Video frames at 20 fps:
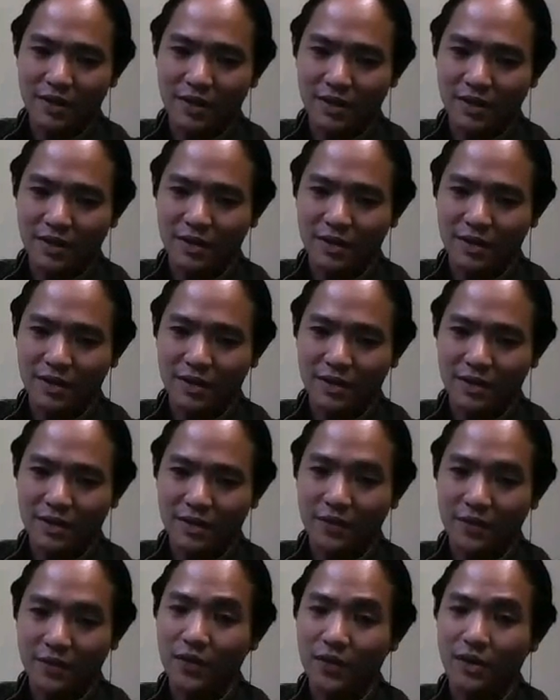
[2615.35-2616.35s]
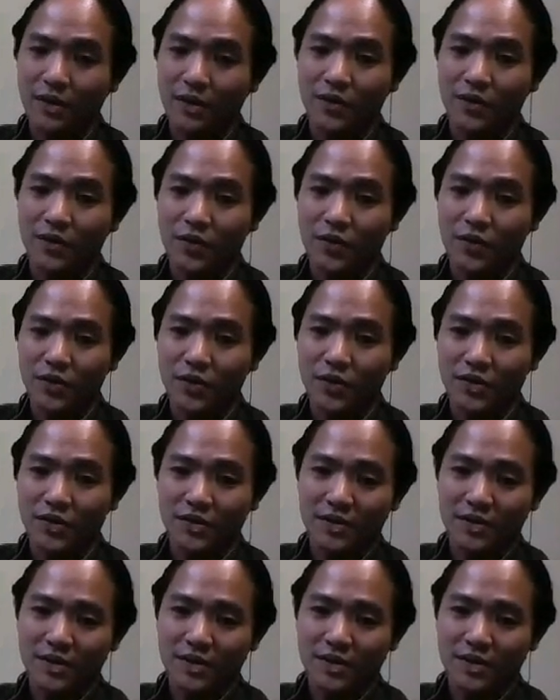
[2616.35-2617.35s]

the photographers.